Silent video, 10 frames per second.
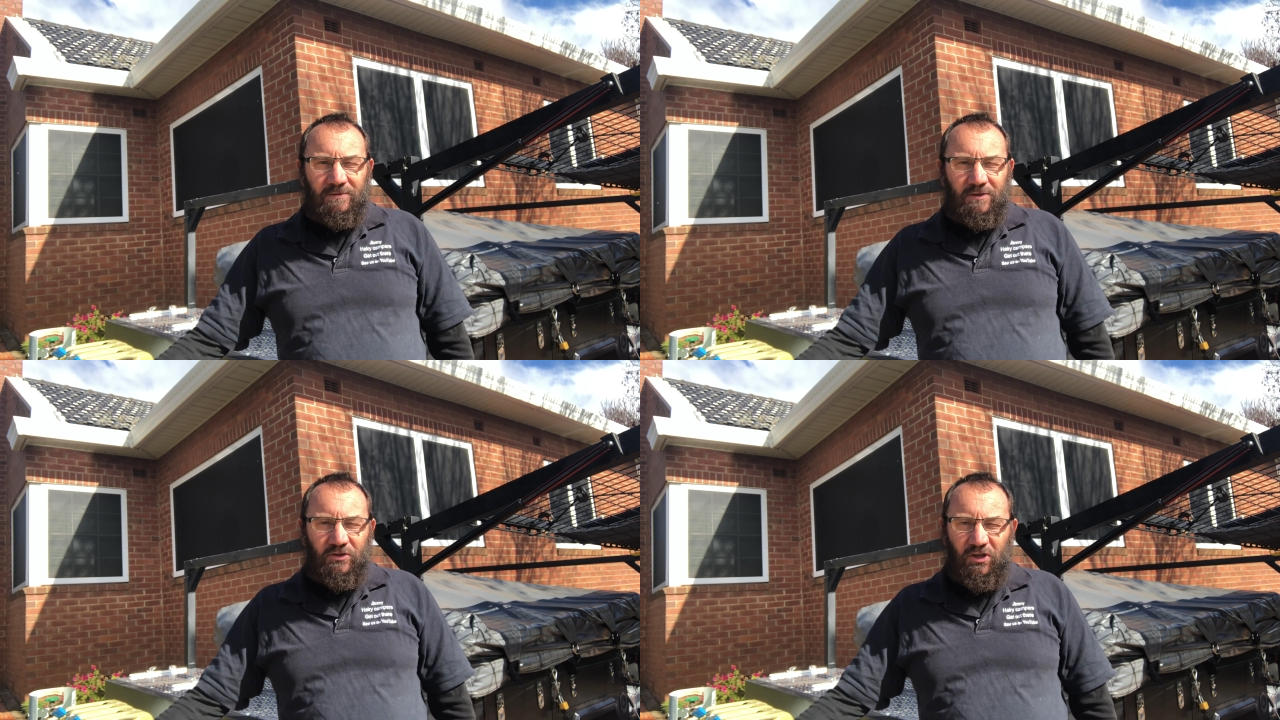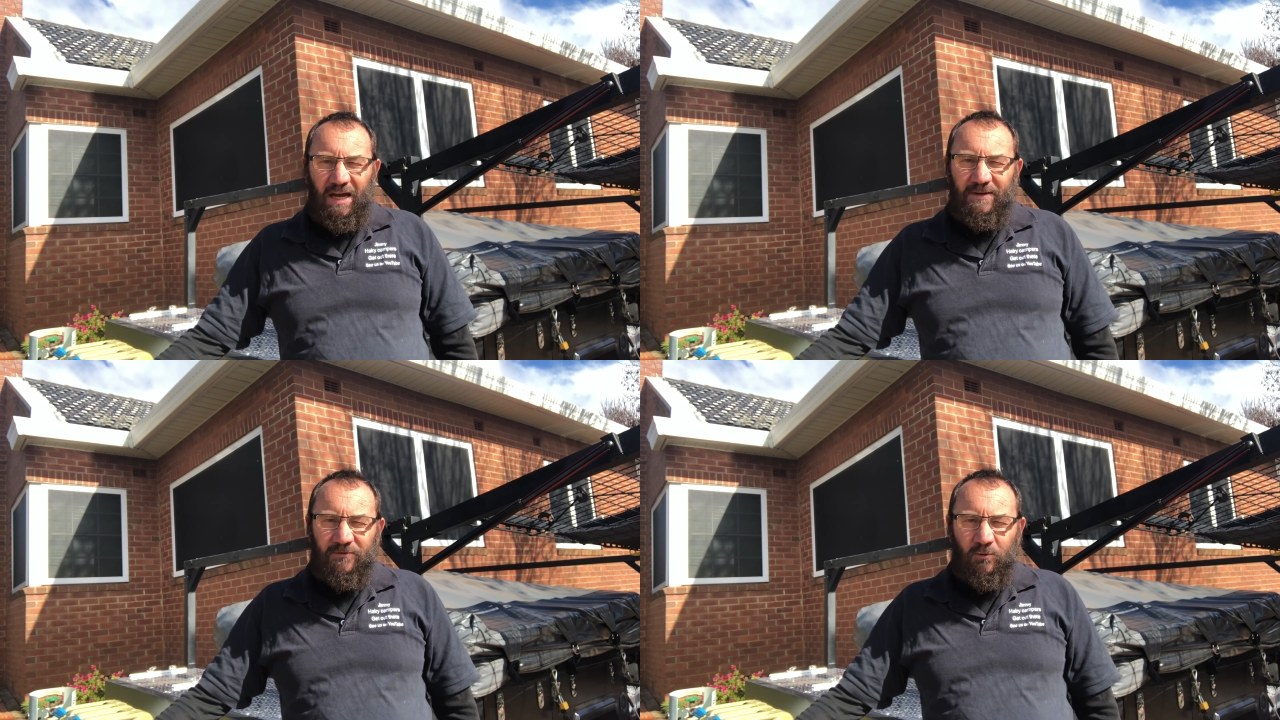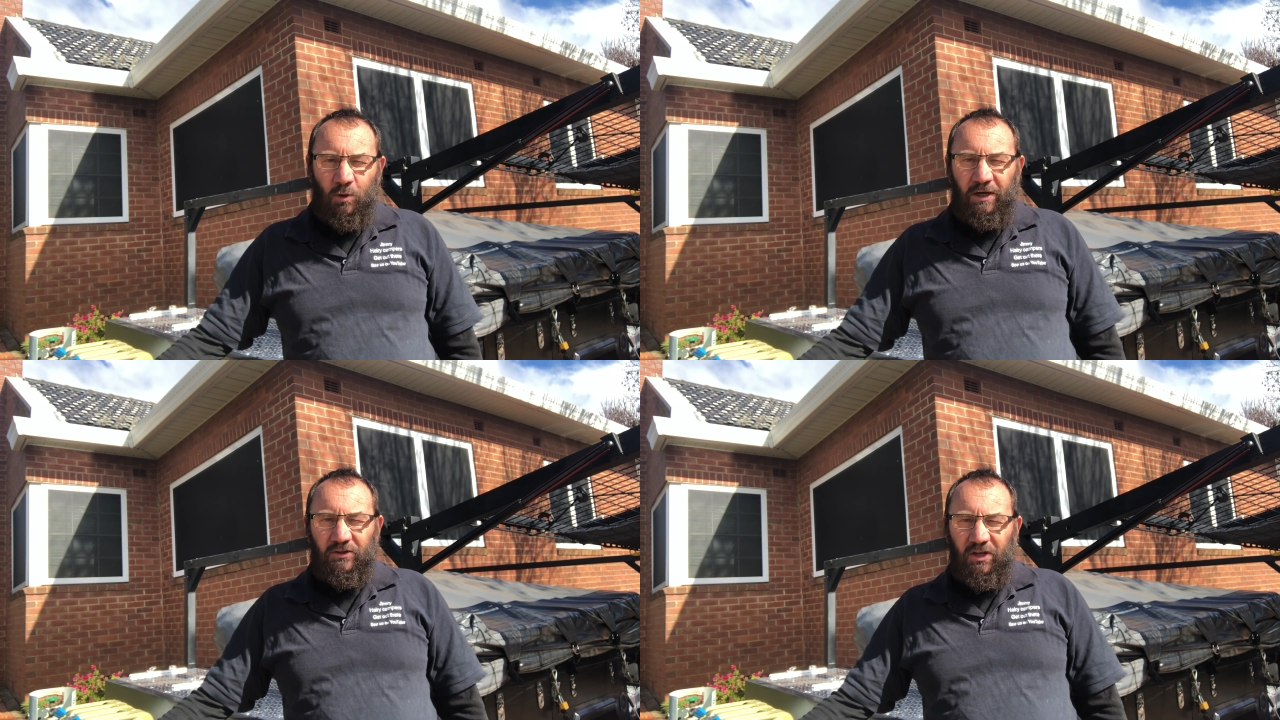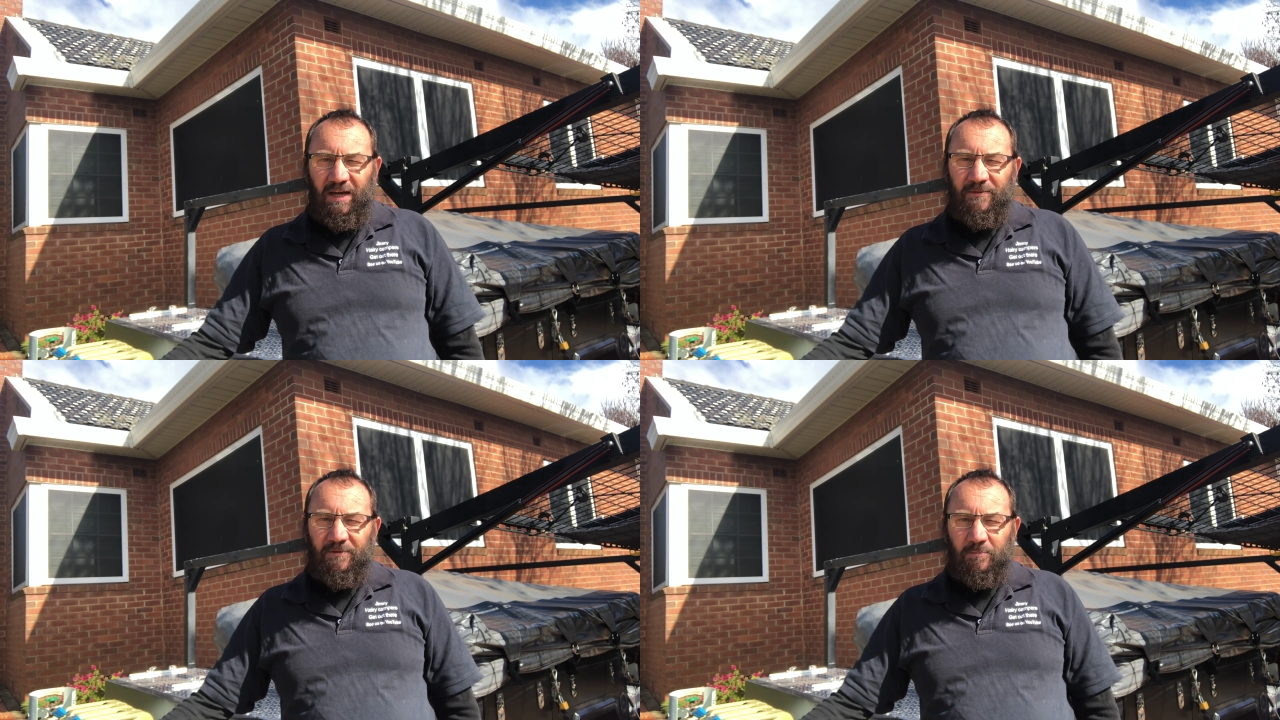saved
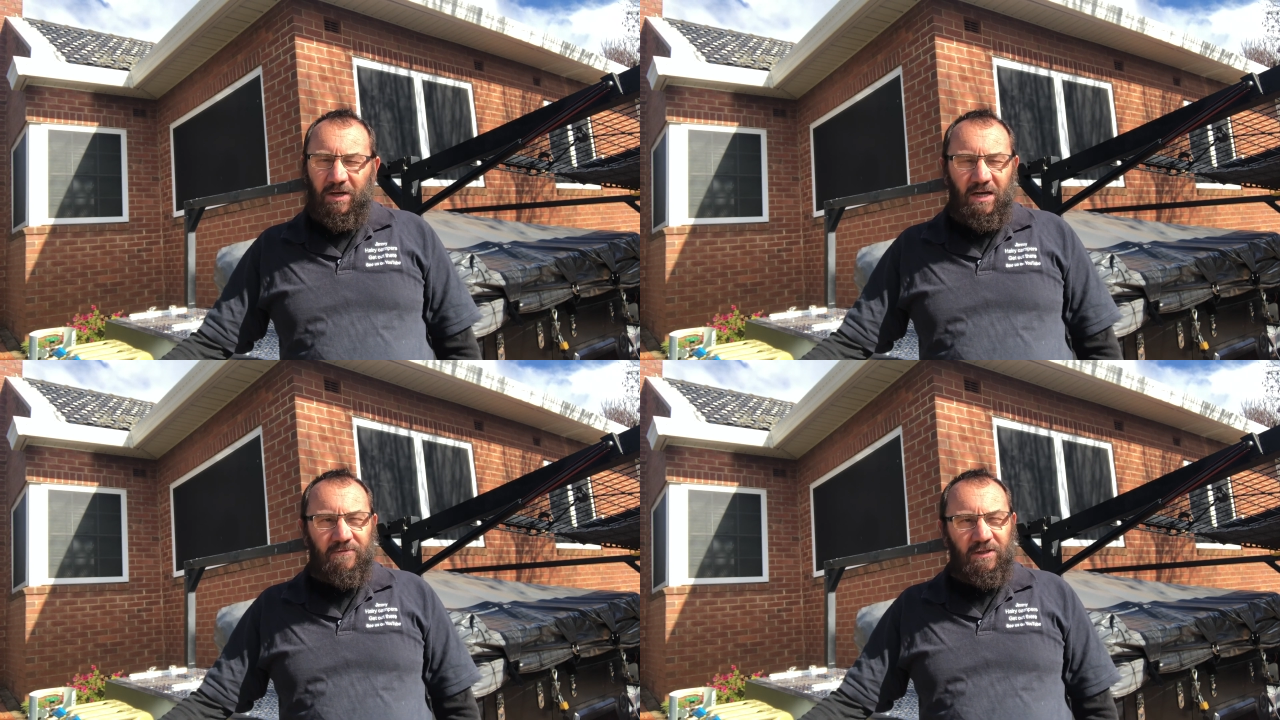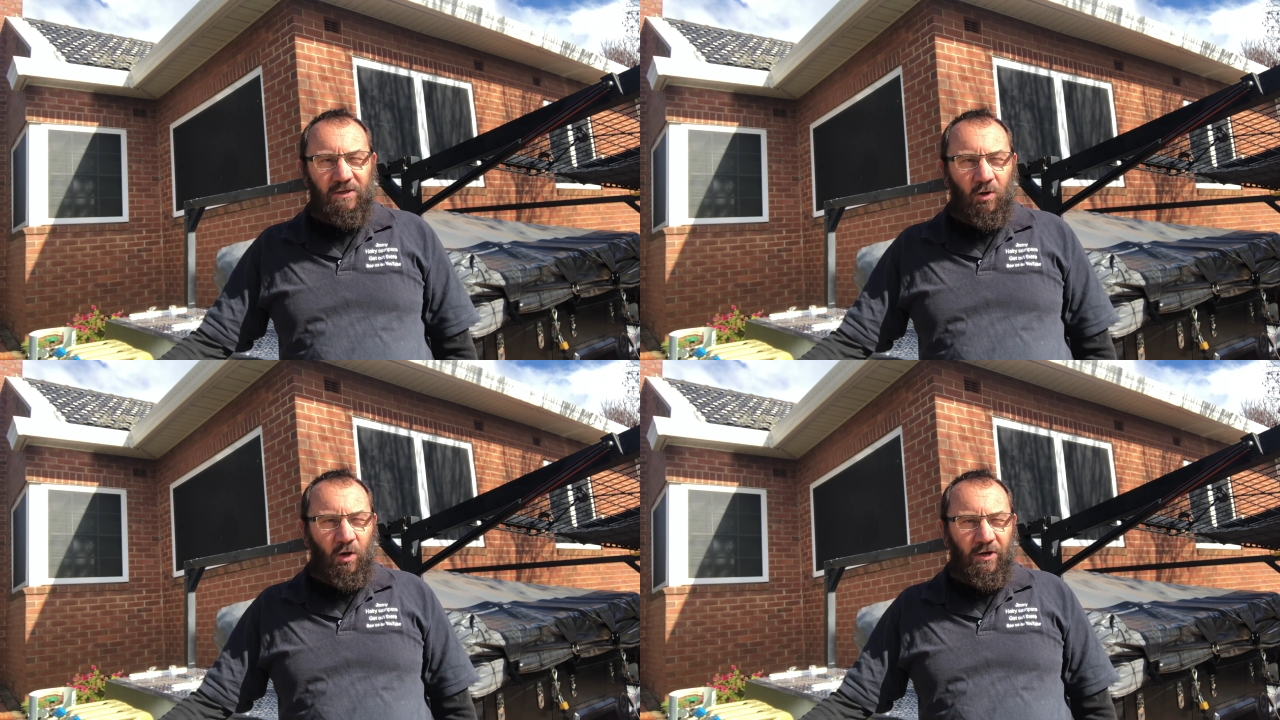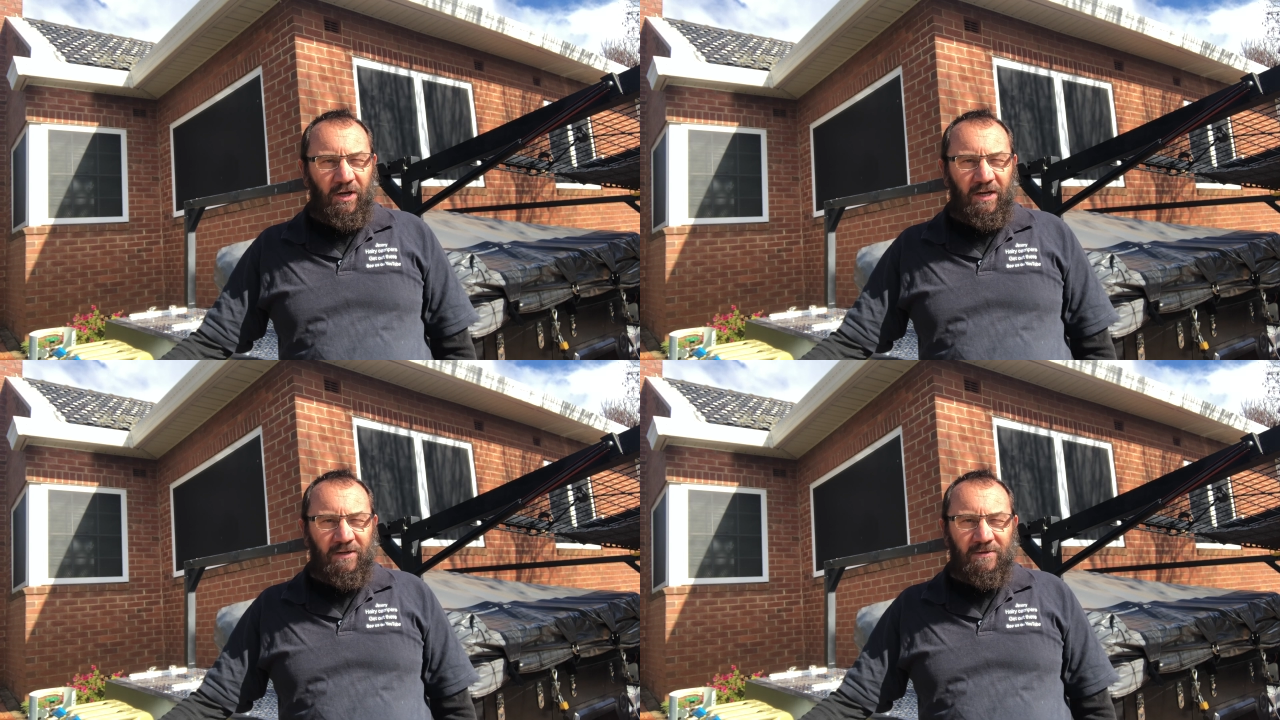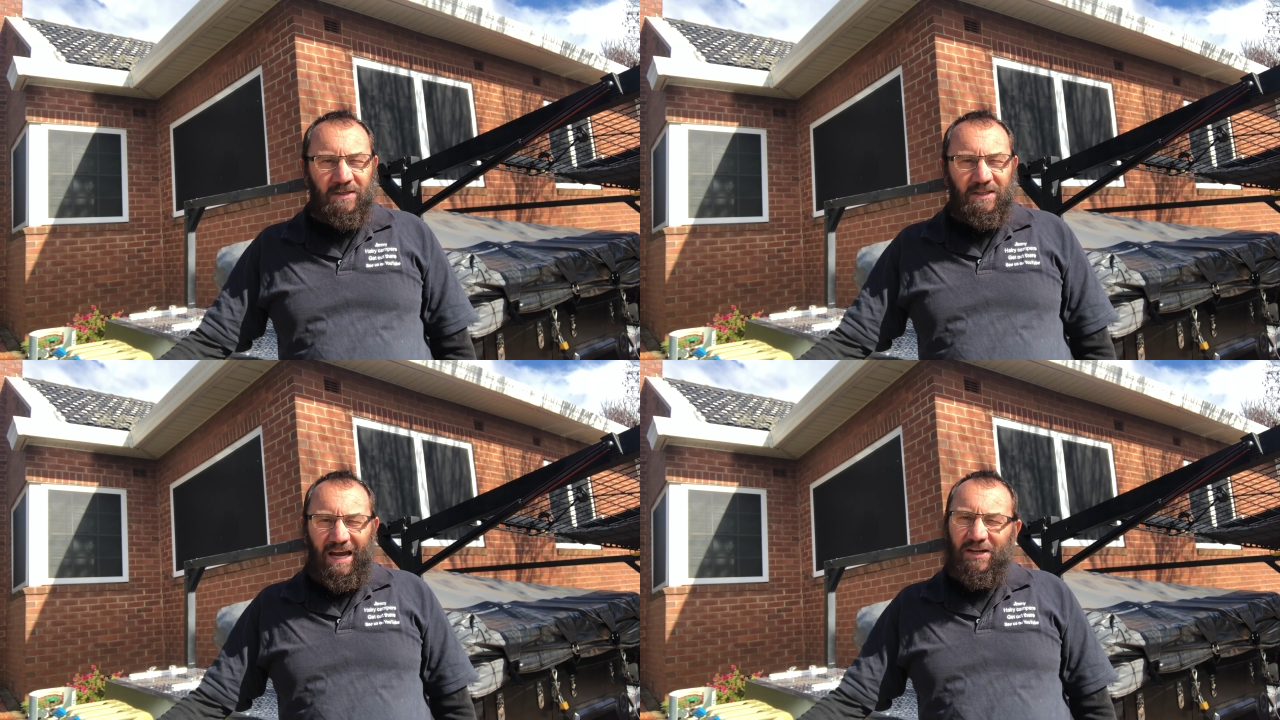Queensland from COVID-19
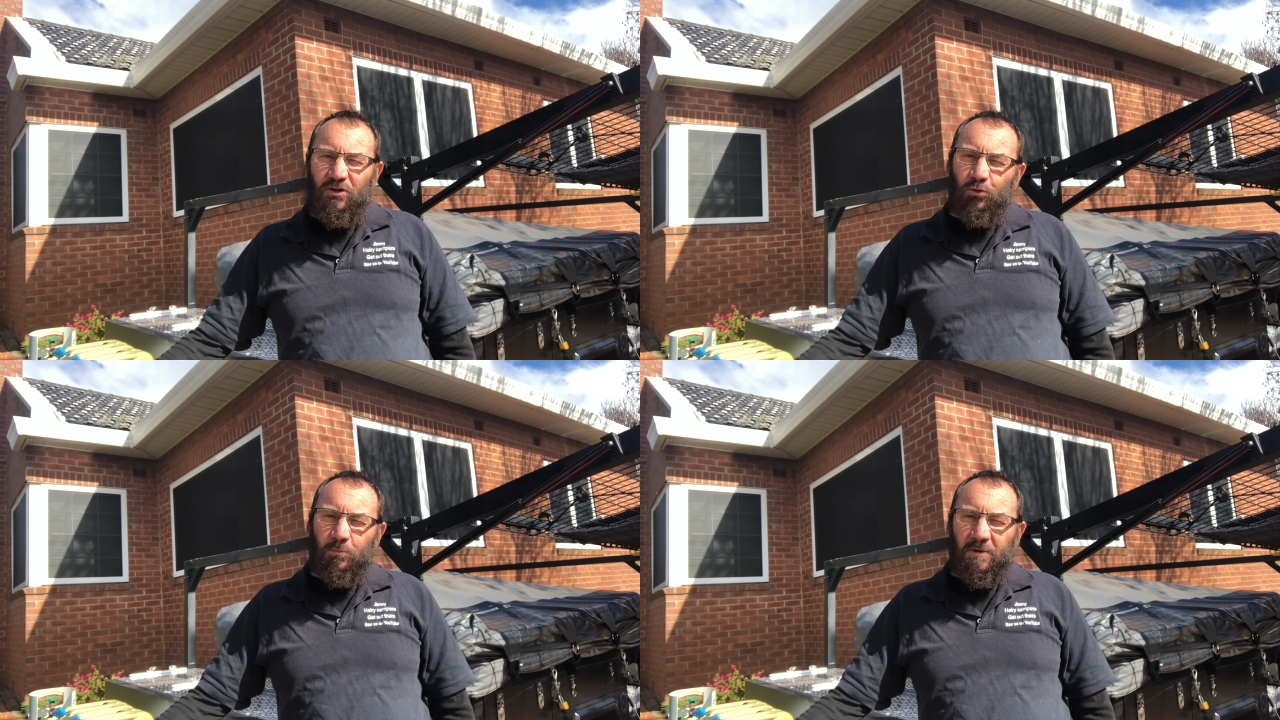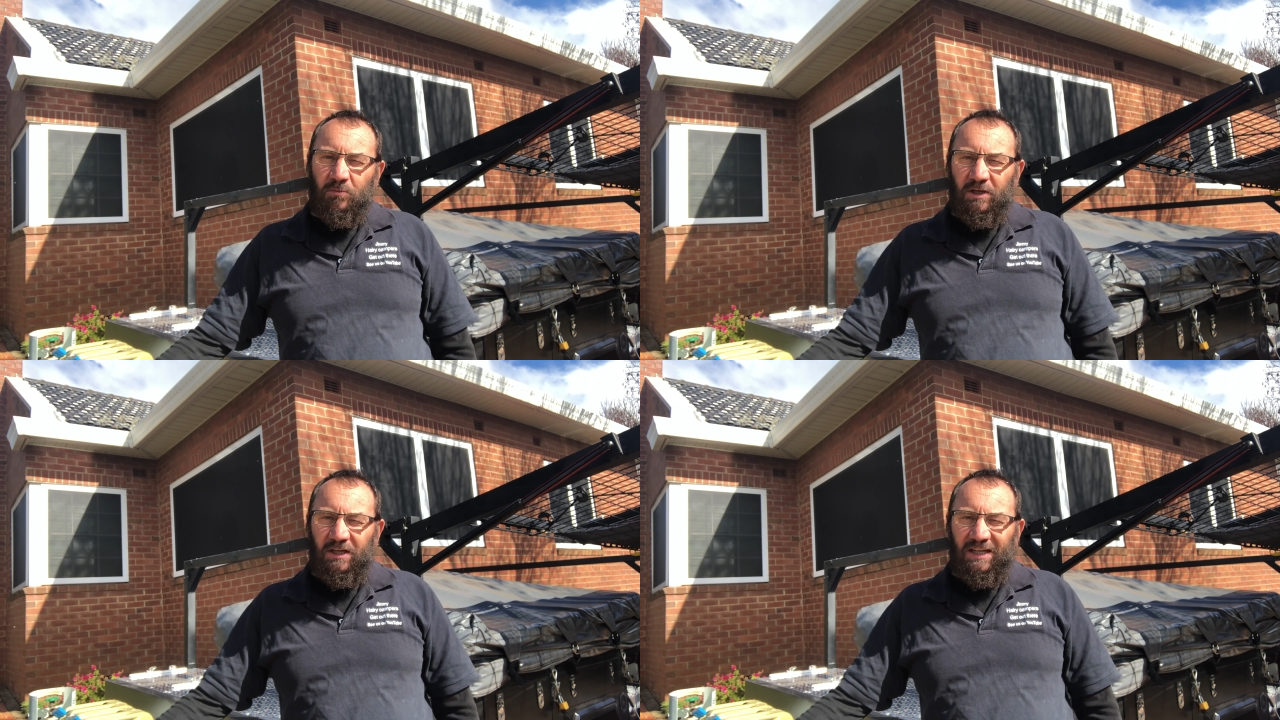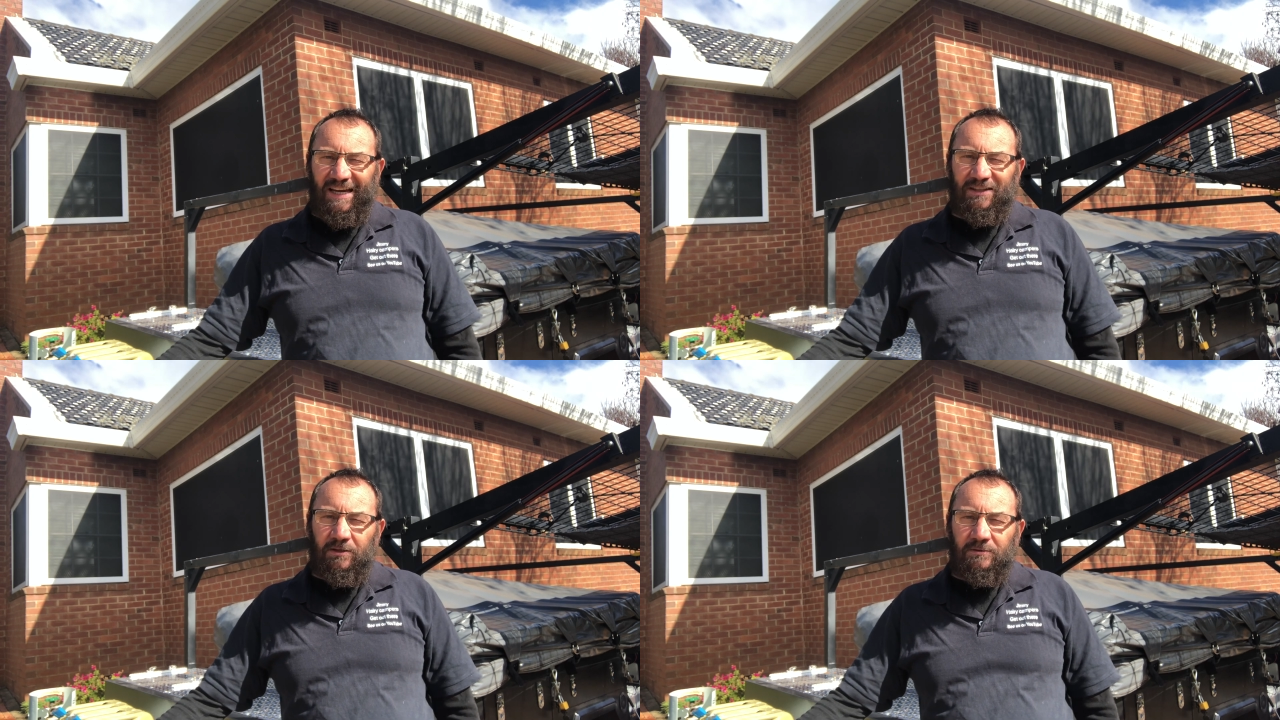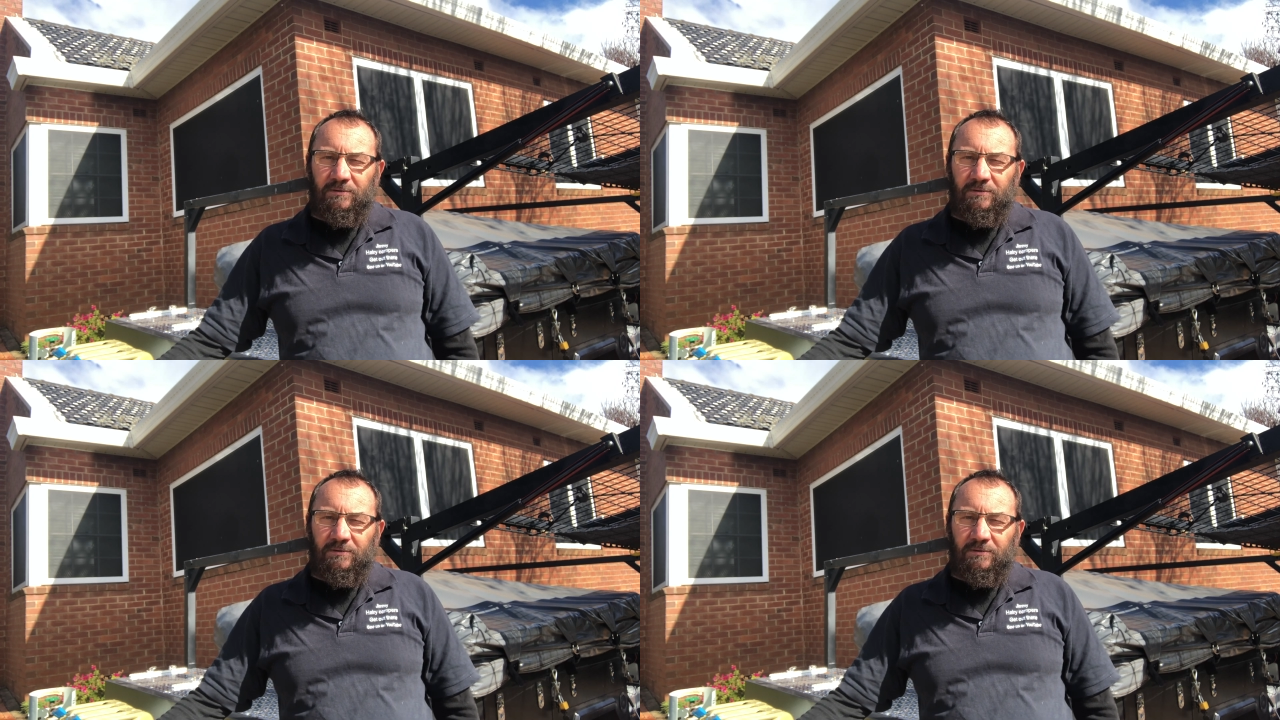and should be re-elected.